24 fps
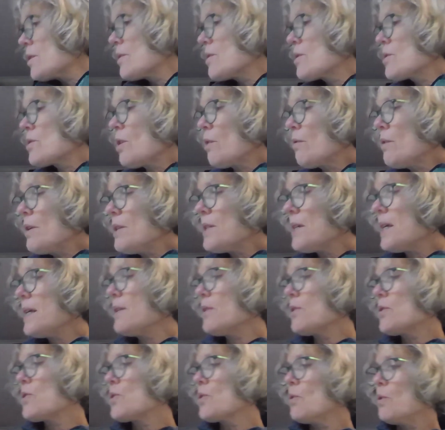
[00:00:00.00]
So
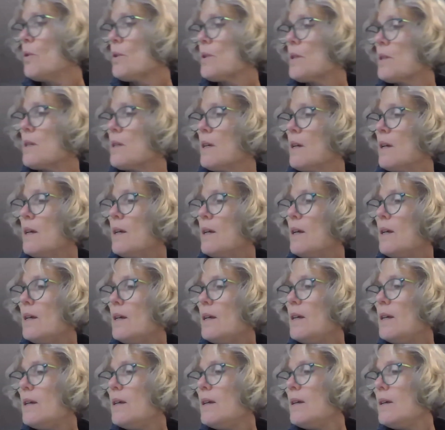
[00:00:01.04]
Sorrentina sauce
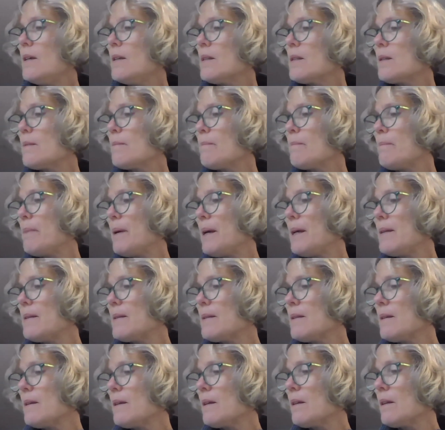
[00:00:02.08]
is
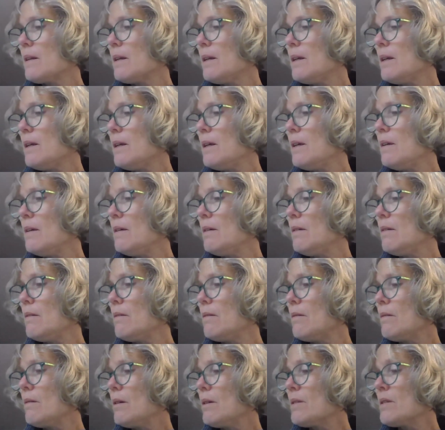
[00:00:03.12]
basically
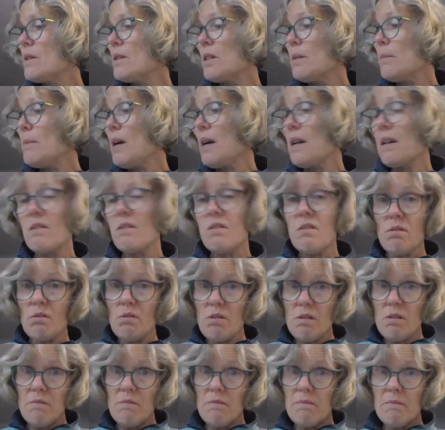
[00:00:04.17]
the tomato
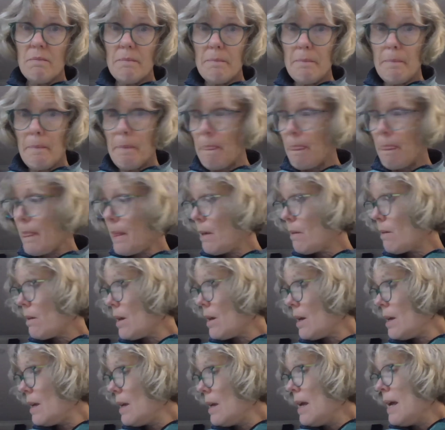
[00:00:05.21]
sauce.
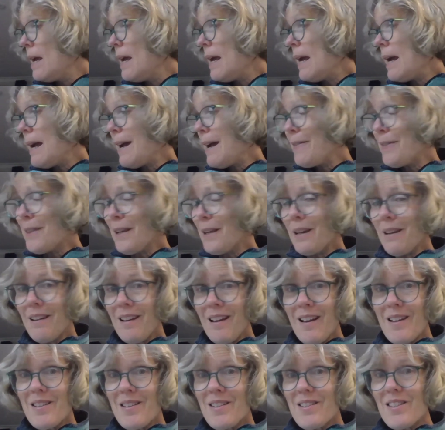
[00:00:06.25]
Okay, and the
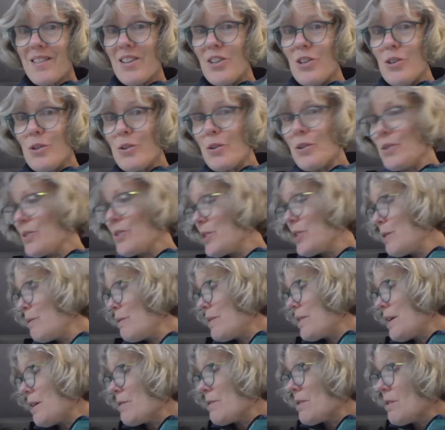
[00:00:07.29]
last thing you can do
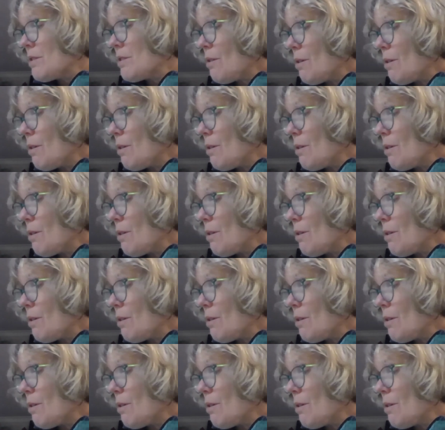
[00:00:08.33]
with those